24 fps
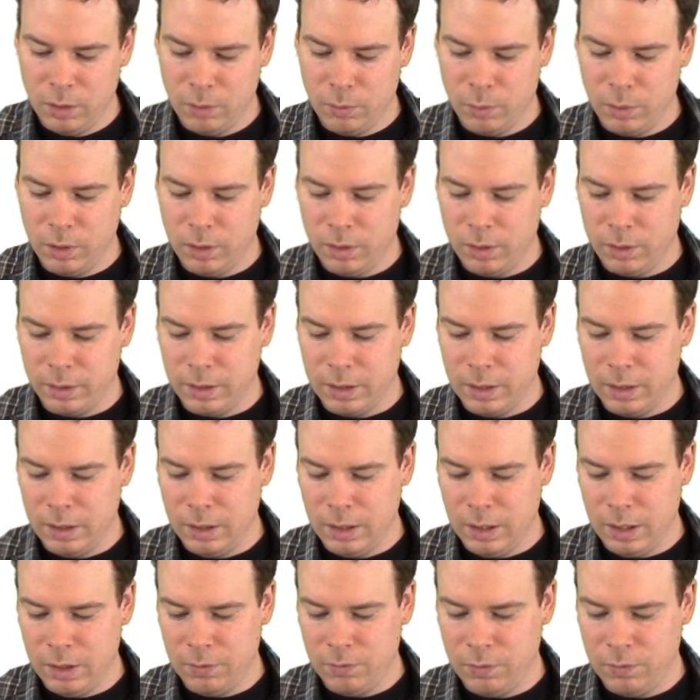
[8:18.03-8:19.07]
well, again,
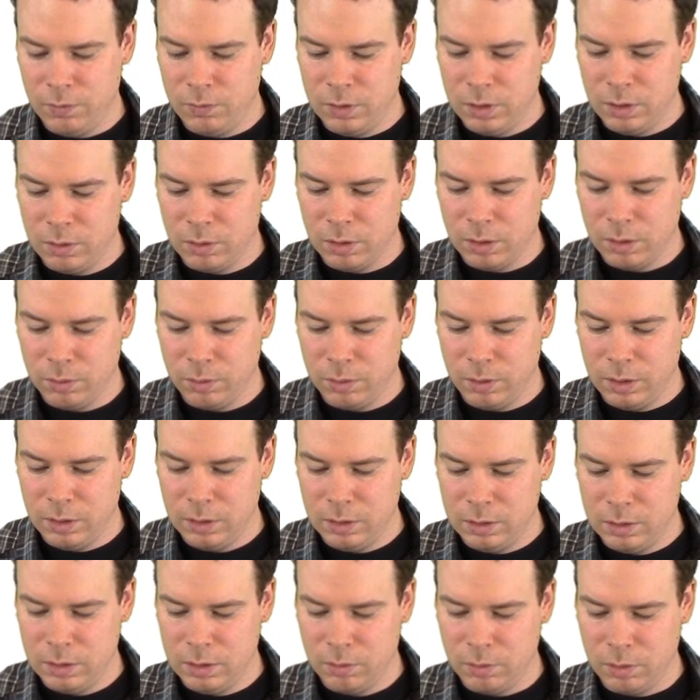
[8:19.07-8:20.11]
f of 0 is
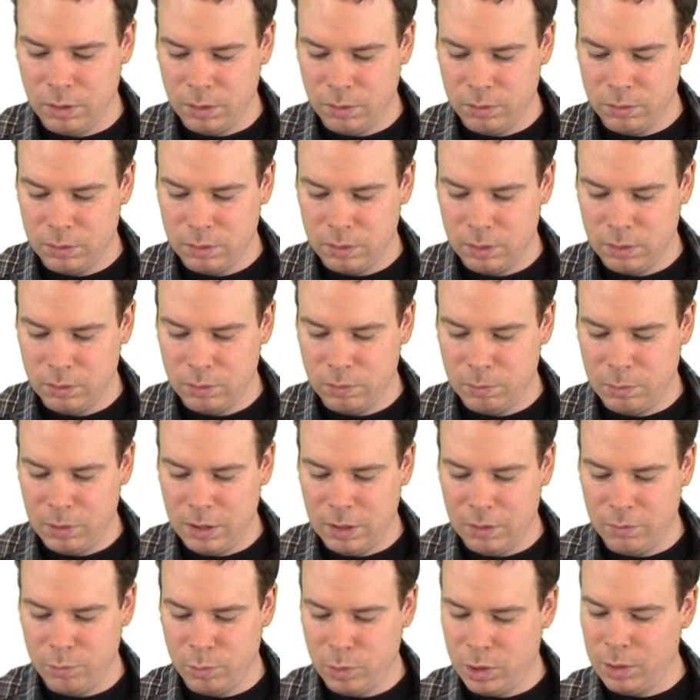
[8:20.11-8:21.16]
0. So this would
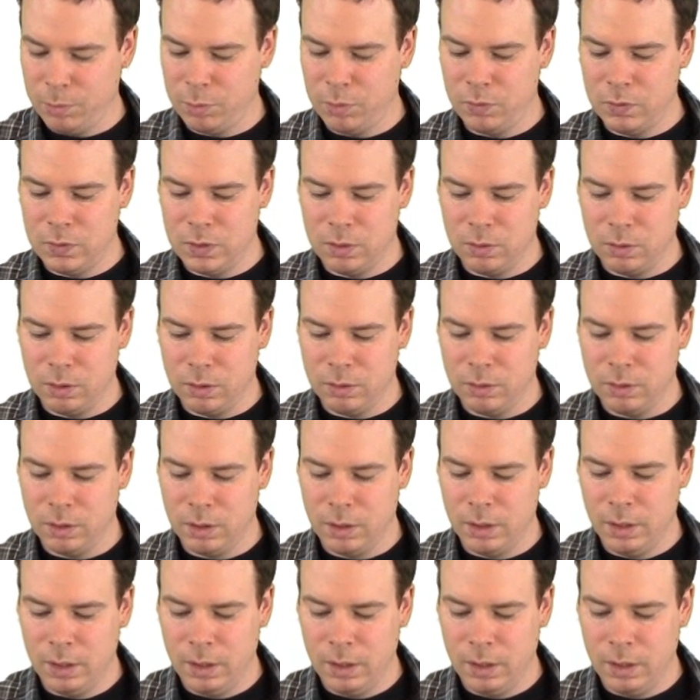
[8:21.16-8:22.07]
be f prime of 0.